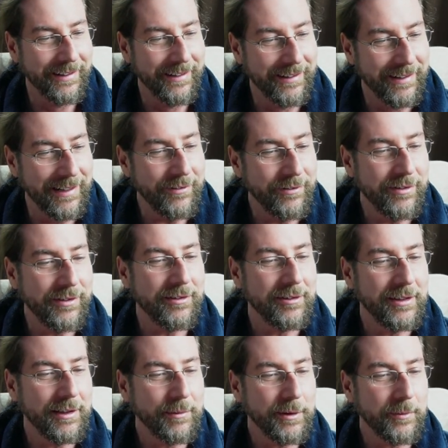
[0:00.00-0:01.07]
life is
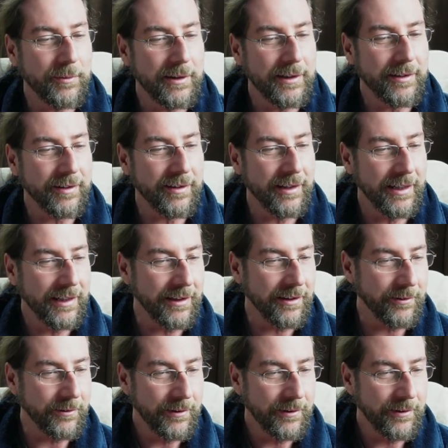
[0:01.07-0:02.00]
treating me well thank you